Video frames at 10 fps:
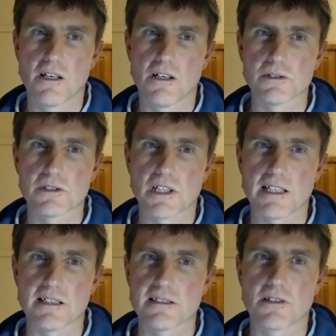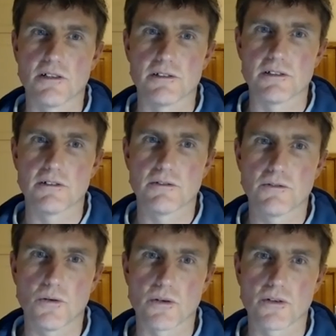your sight does go
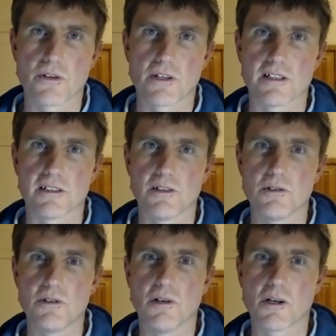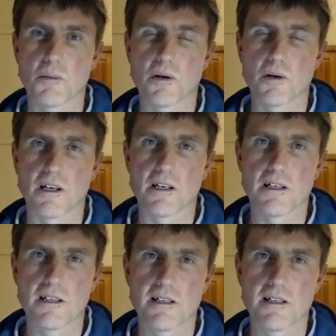forth and you do look upon